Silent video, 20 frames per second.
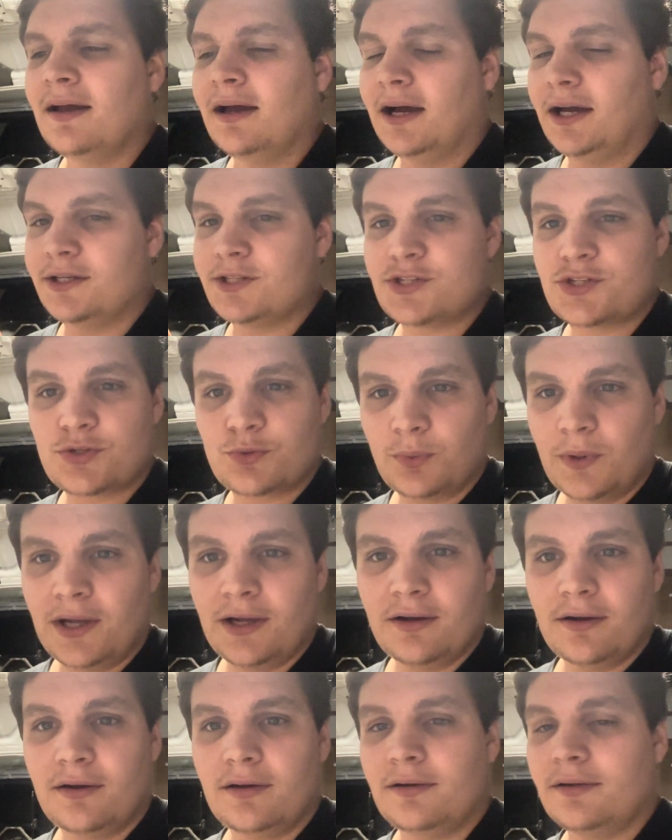I
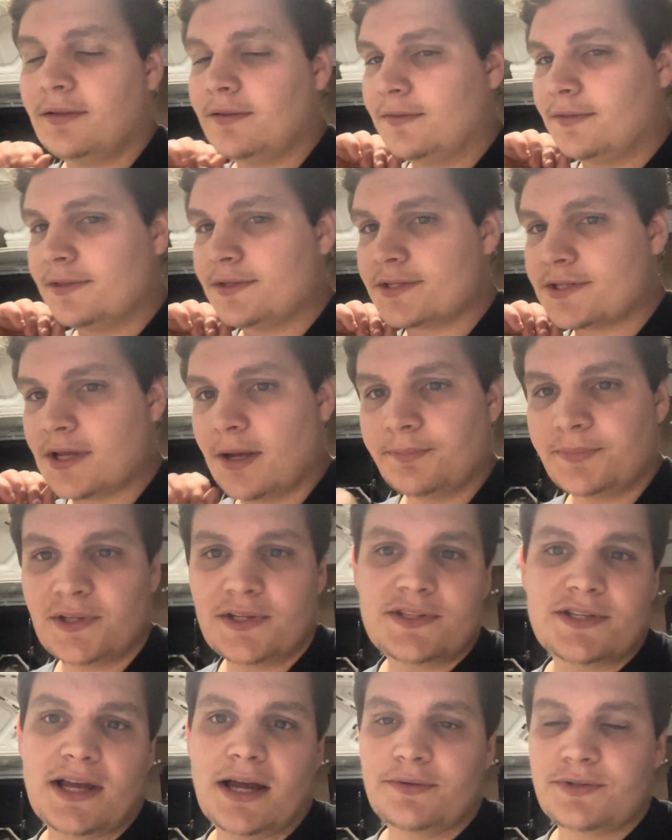swear
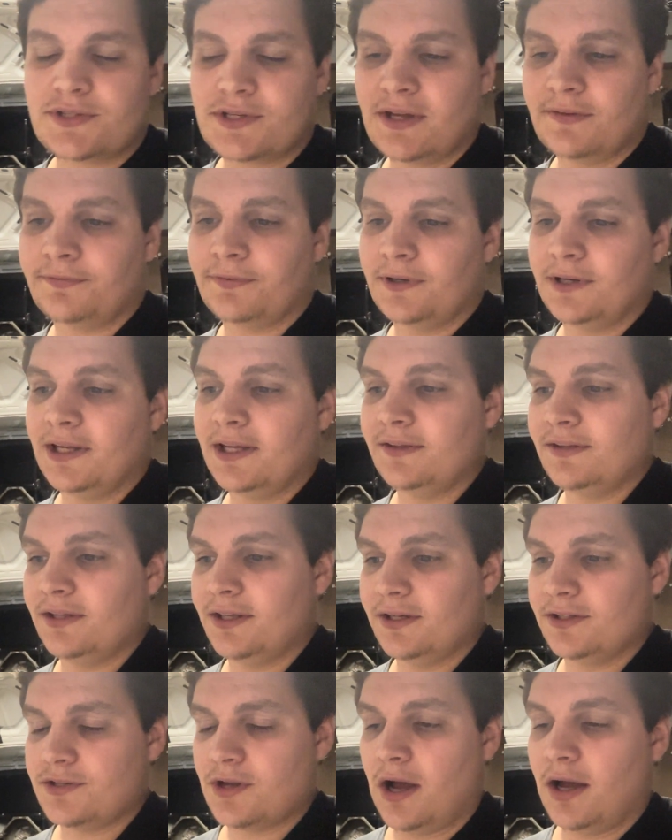something sounds different in the
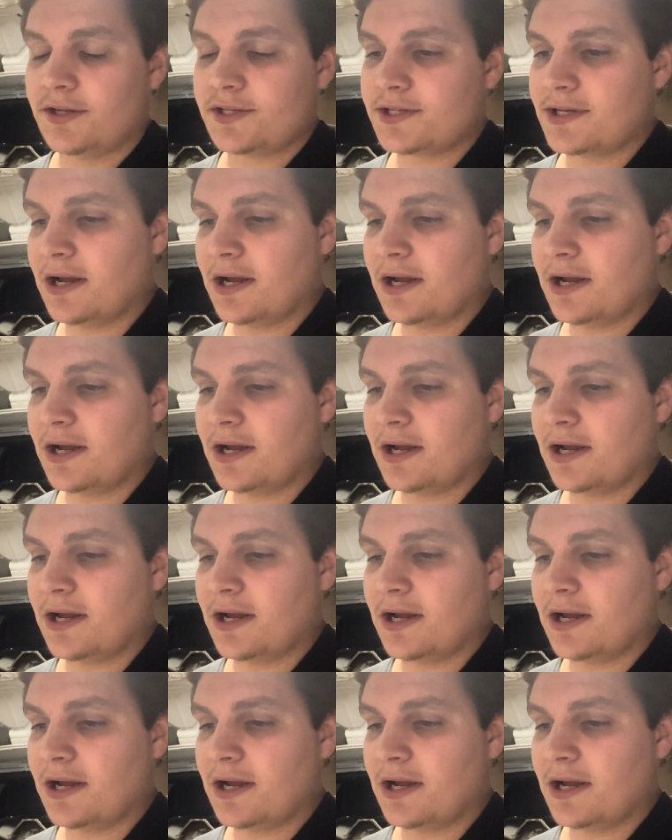exhaust.